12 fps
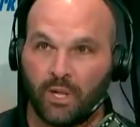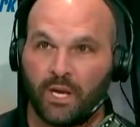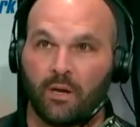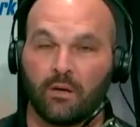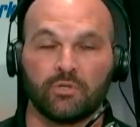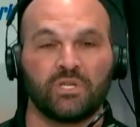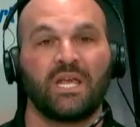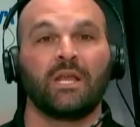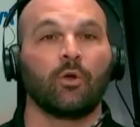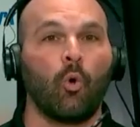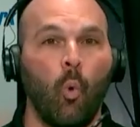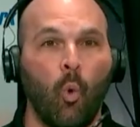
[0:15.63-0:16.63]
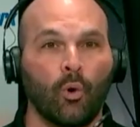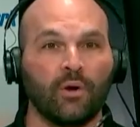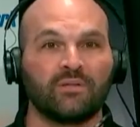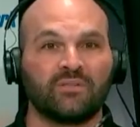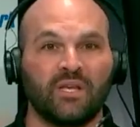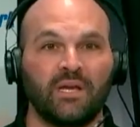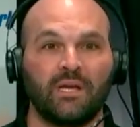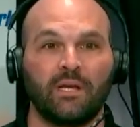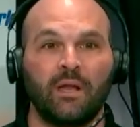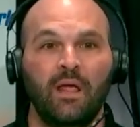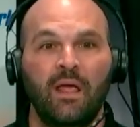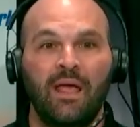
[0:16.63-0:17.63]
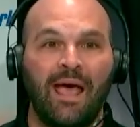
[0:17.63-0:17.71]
players in quarantine